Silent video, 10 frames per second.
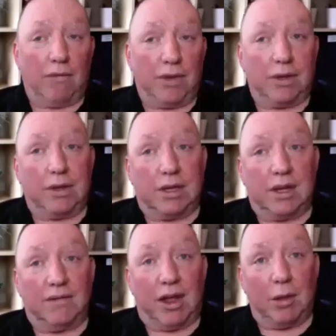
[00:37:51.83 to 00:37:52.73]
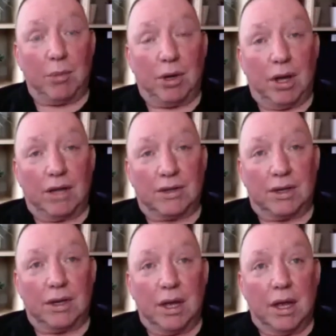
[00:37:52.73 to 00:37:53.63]
the, the development as
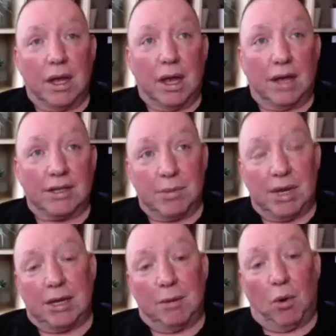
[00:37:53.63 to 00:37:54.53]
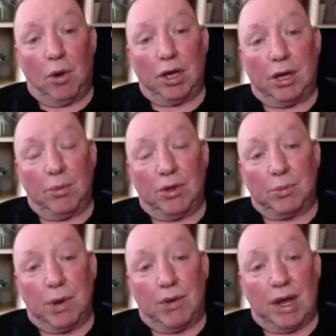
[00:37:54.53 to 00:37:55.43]
a as a medium or working with
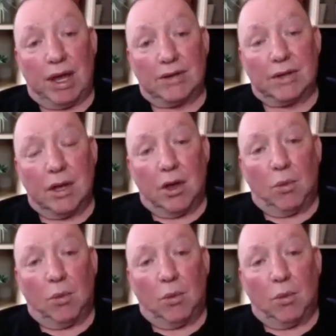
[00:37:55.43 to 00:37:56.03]
spirit is